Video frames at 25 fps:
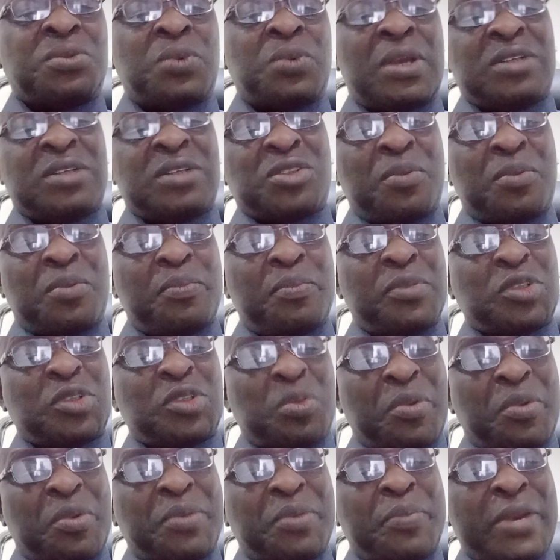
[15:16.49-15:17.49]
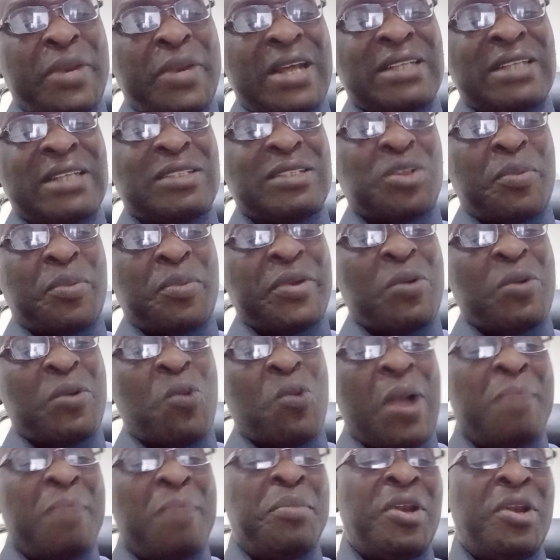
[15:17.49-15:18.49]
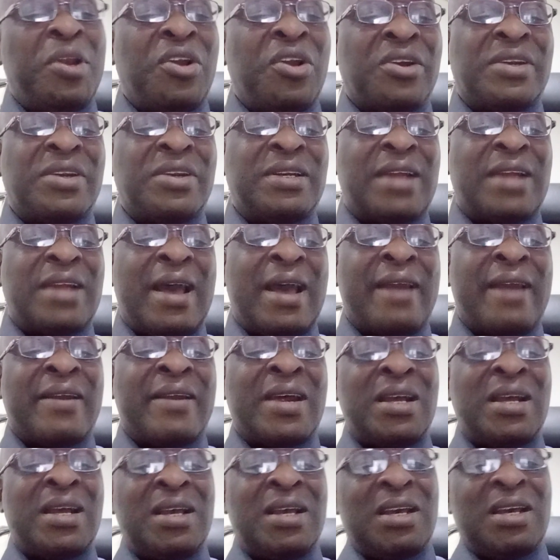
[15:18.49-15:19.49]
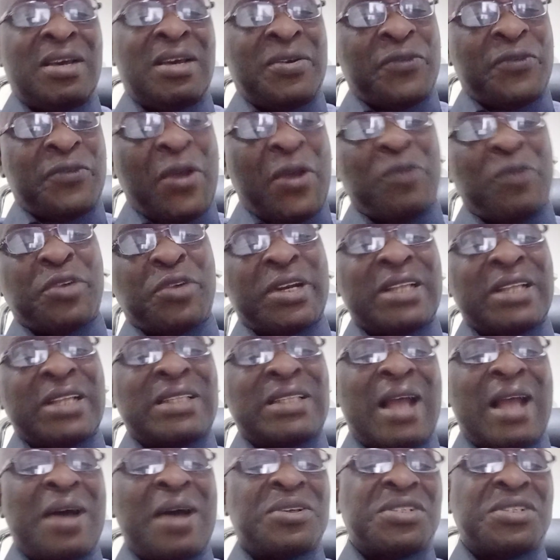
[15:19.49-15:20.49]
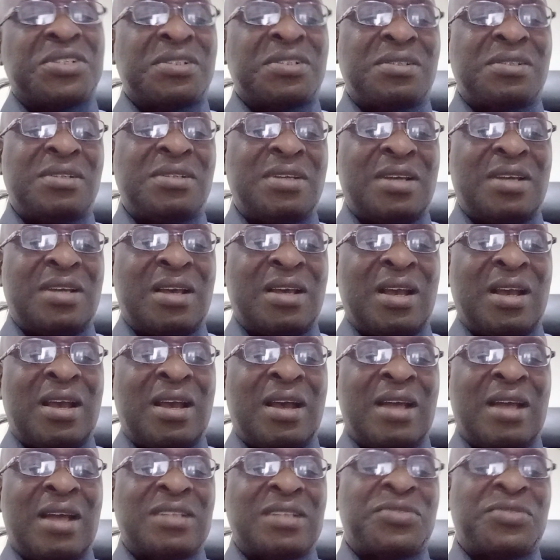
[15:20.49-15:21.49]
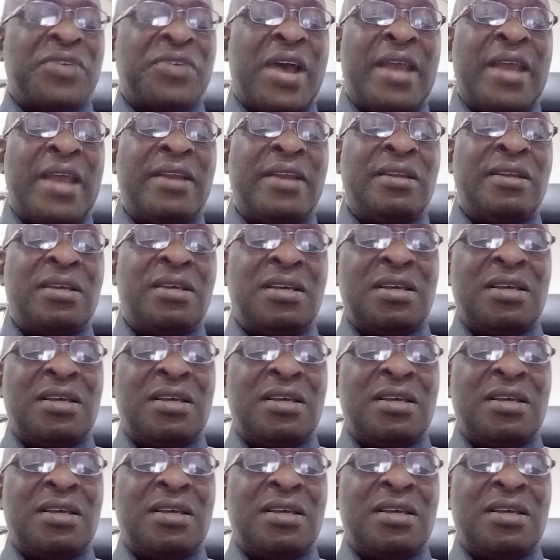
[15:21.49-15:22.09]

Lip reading: Where some of the penalties, some of the 1 million naira, 500,000 as fine.